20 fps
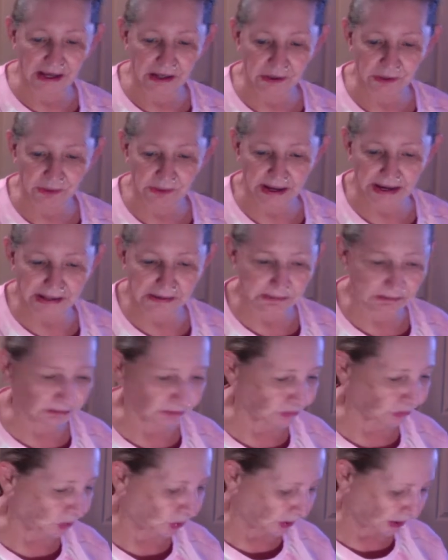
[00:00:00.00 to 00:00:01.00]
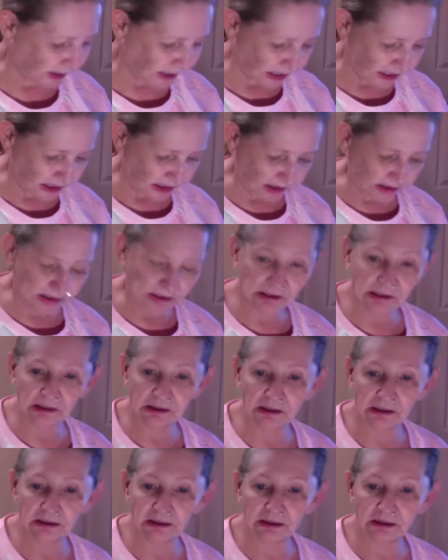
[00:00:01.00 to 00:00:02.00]
great in the morning.
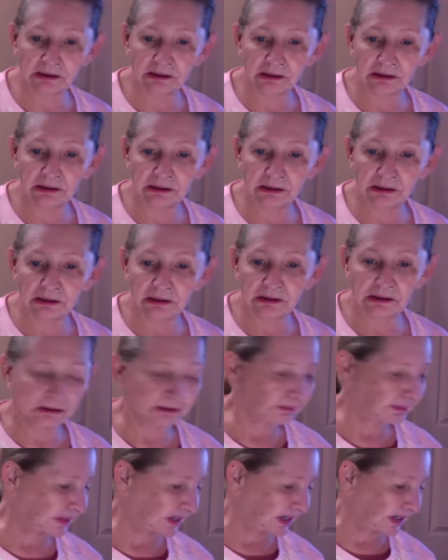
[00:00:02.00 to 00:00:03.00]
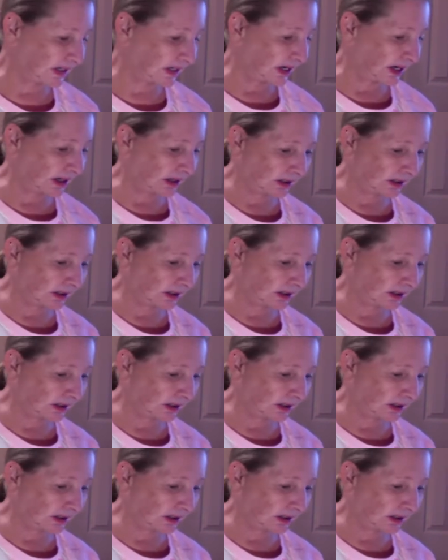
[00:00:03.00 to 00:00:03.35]
We